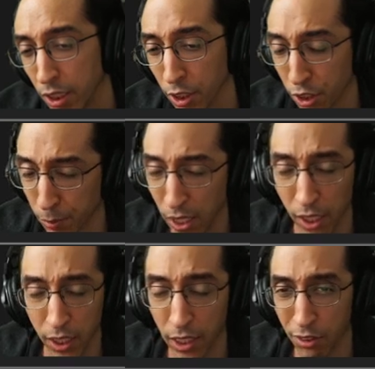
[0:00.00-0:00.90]
You're just probably
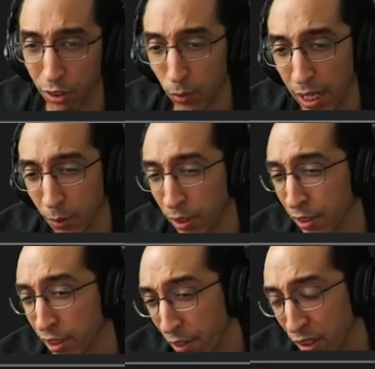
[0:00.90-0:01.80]
going to get surrounded.
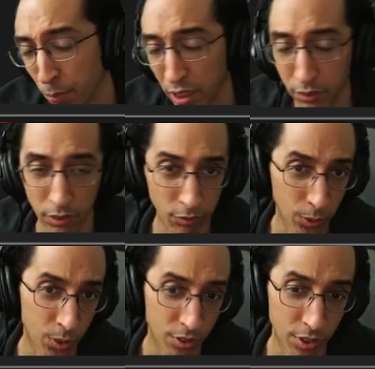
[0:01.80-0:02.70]
You're giving a bunch of
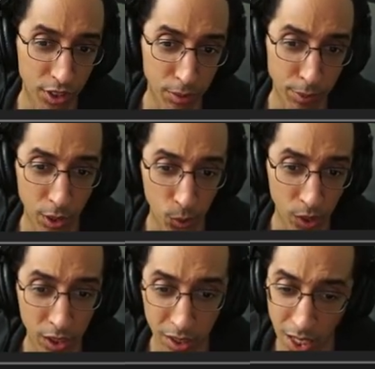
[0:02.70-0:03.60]
influence to your
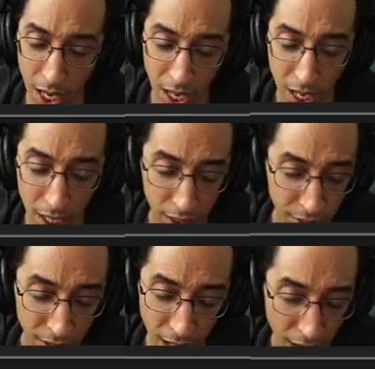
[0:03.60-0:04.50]
opponent.
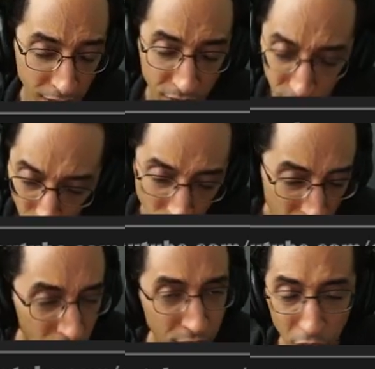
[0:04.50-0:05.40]
And as you
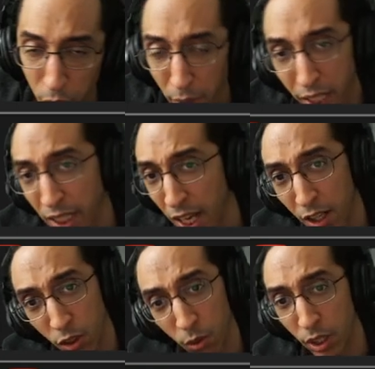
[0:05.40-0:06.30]
all know by
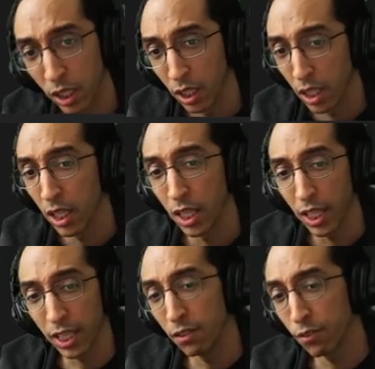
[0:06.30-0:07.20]
now,
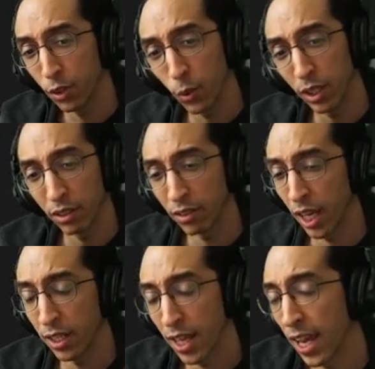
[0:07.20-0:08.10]
influence
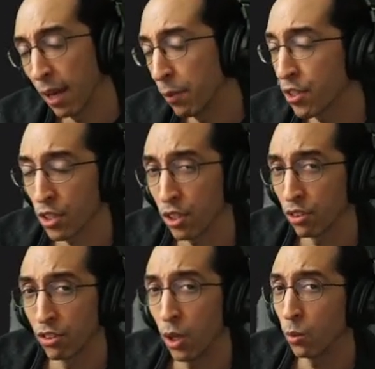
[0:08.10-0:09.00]
and
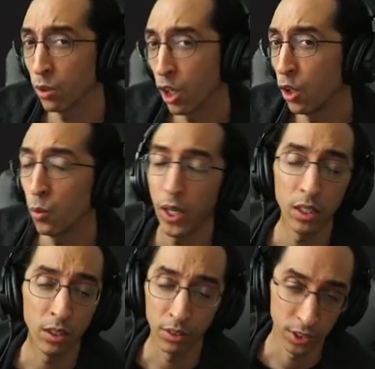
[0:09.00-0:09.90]
amateurs don't go
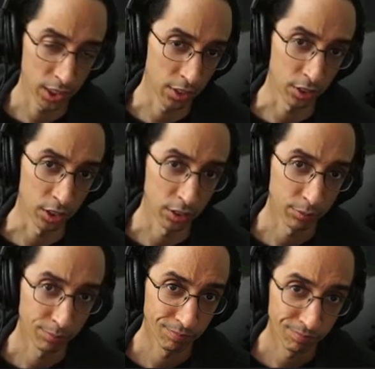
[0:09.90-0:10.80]
well together.
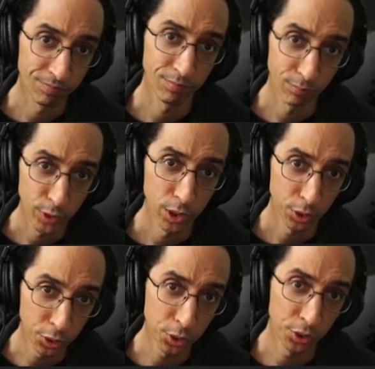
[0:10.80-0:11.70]

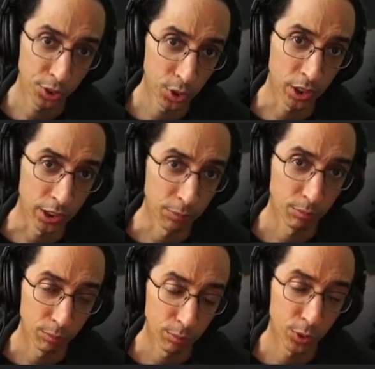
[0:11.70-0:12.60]
True story.
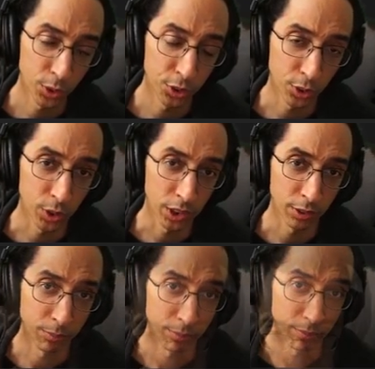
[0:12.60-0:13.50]
True story.